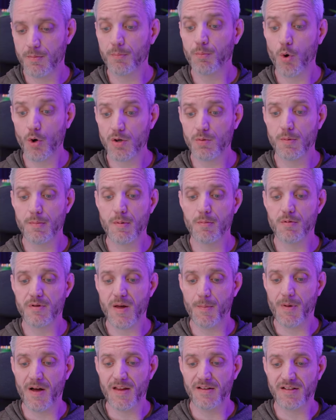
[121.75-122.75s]
Important to remember
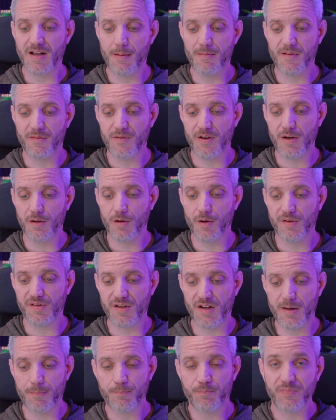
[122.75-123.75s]
that by the time this video goes
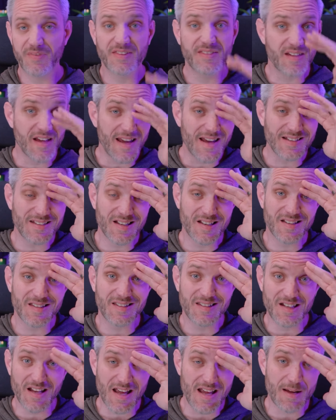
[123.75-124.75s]
up,
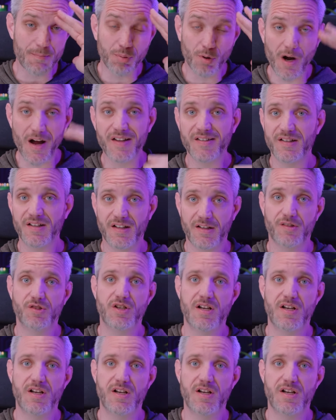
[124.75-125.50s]
day-to-day -day pricing is